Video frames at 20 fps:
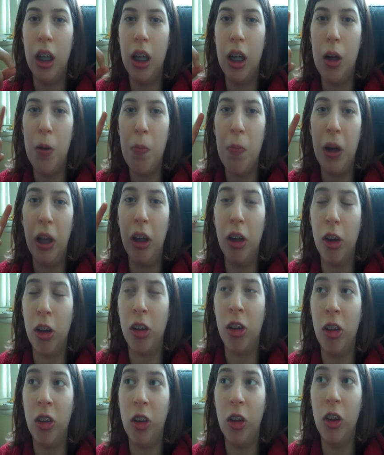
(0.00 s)
uh, my
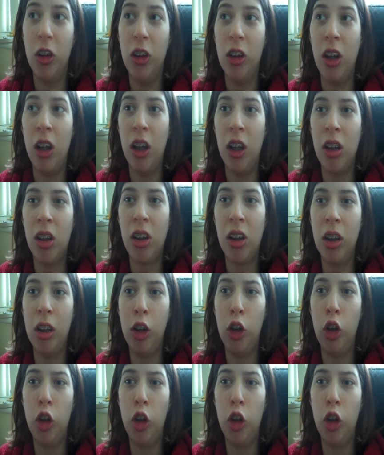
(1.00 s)
orthodontist,